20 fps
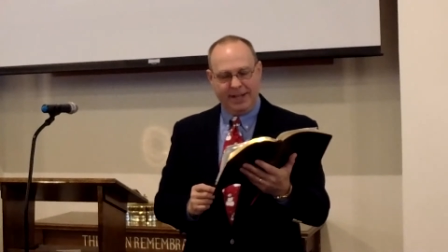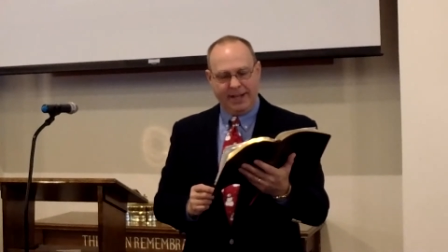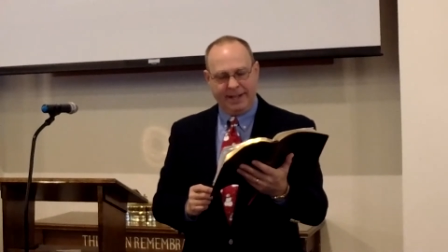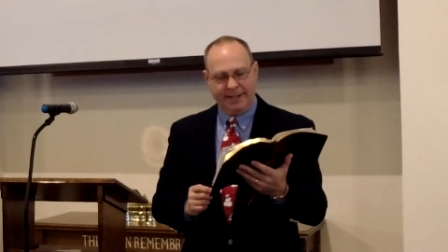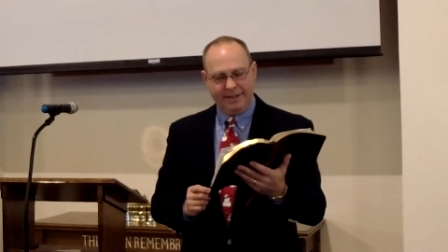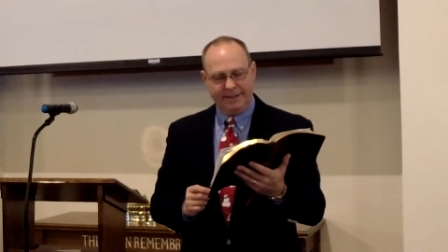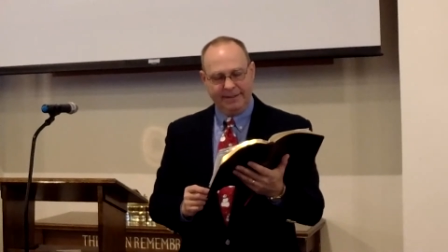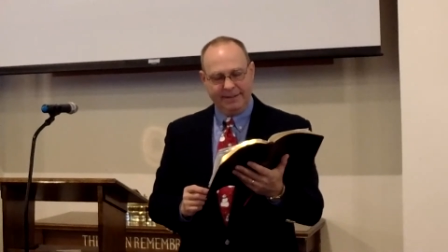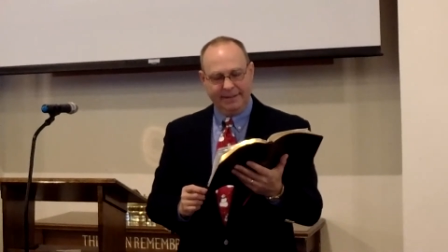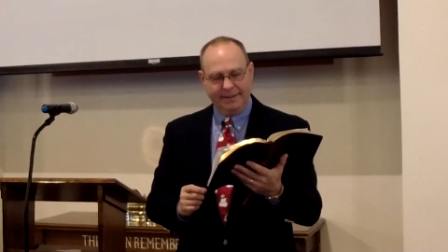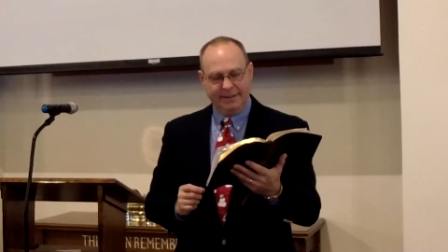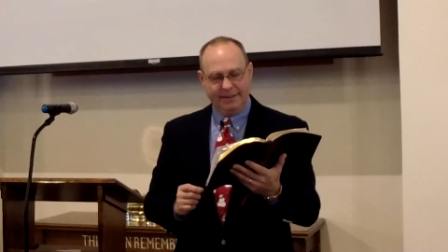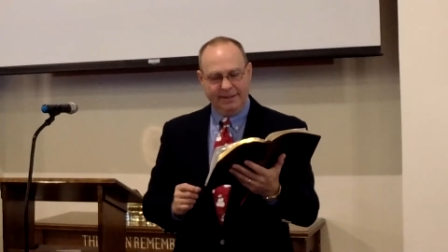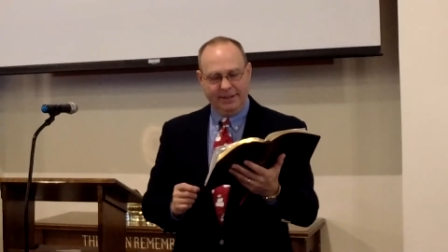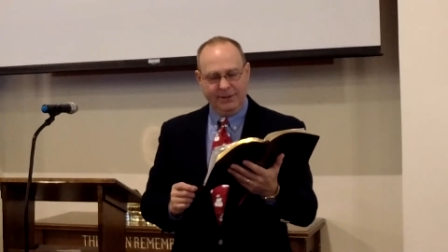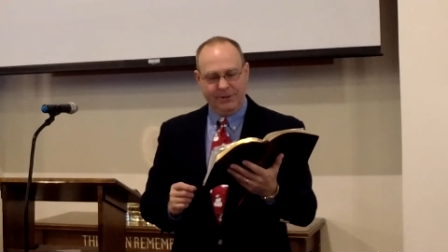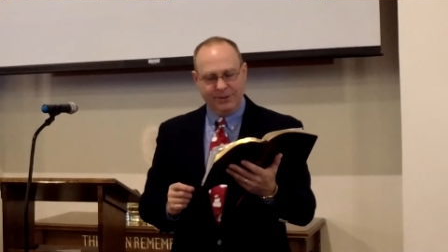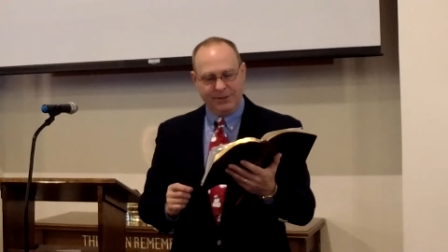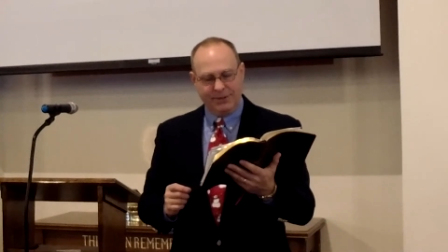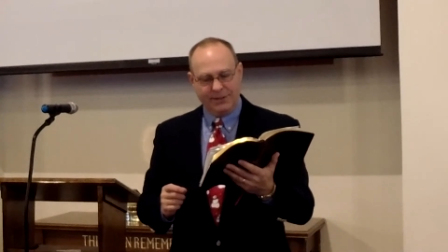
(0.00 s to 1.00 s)
at
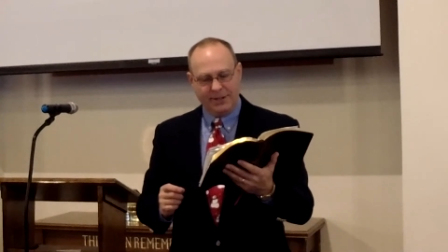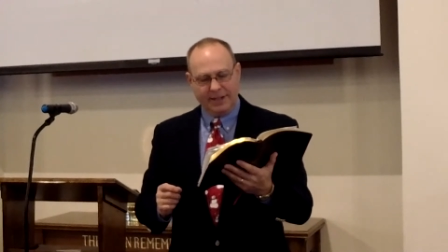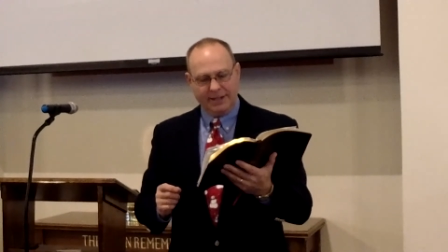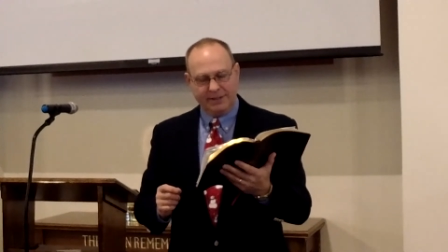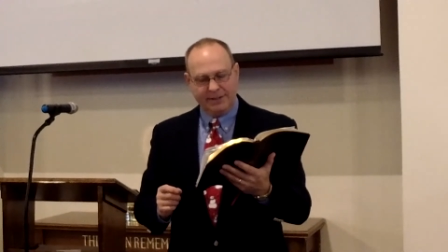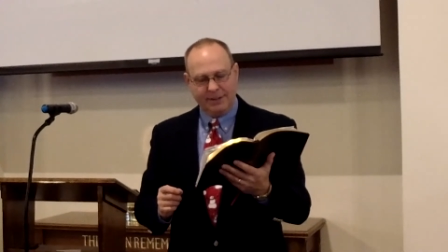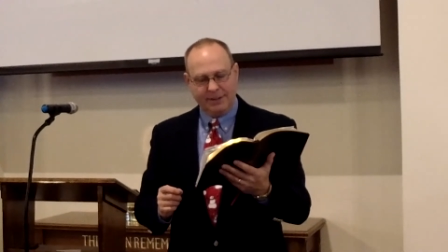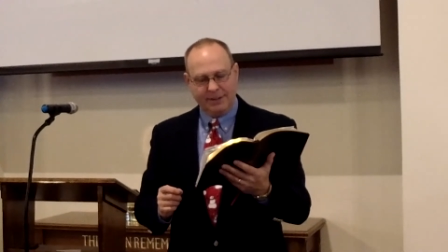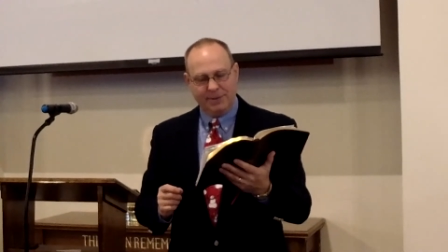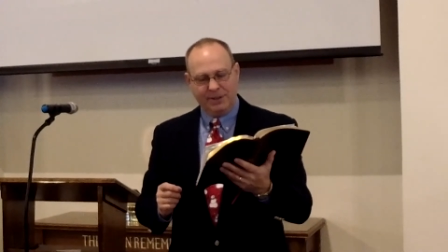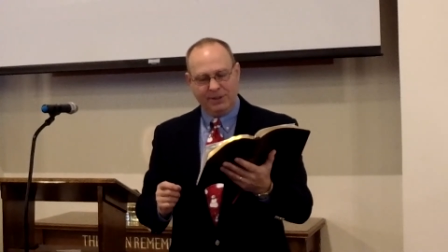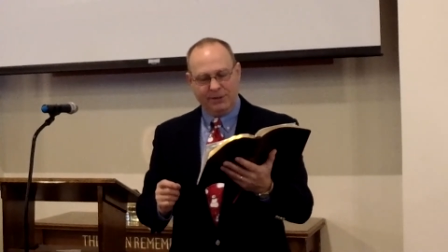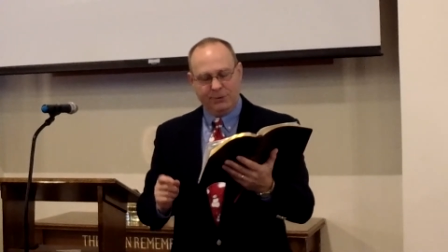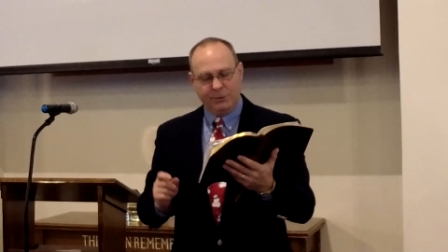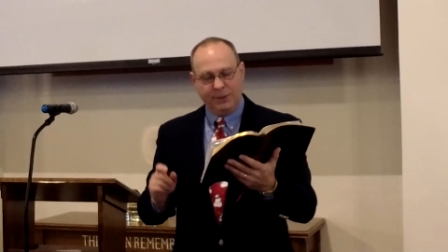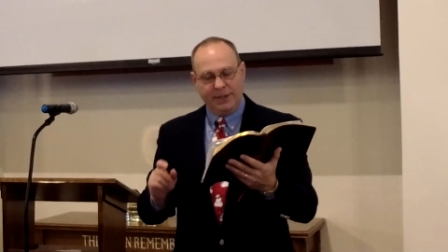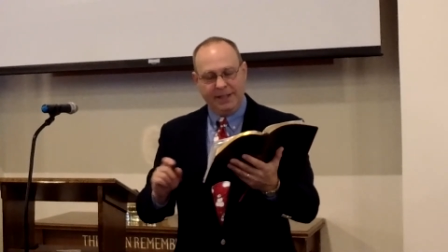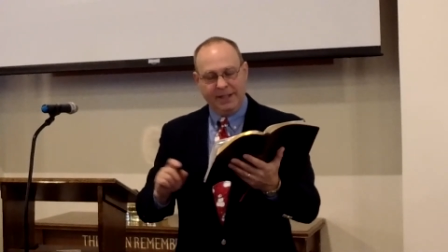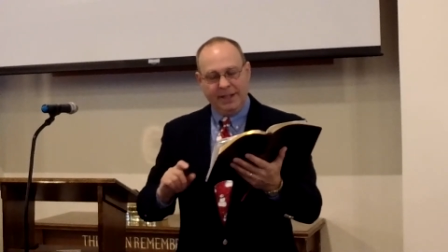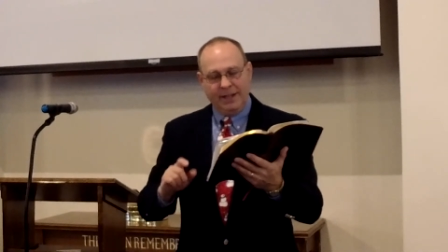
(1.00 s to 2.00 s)
here in 2 Timothy
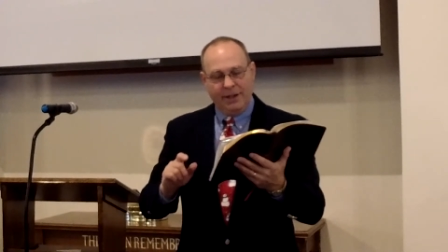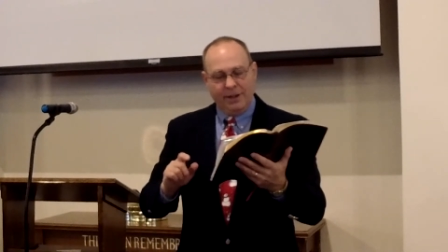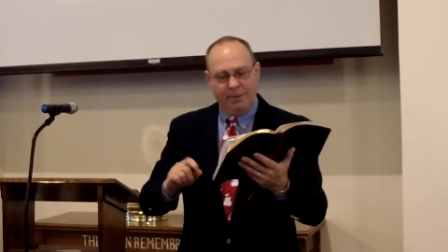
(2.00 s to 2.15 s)
3,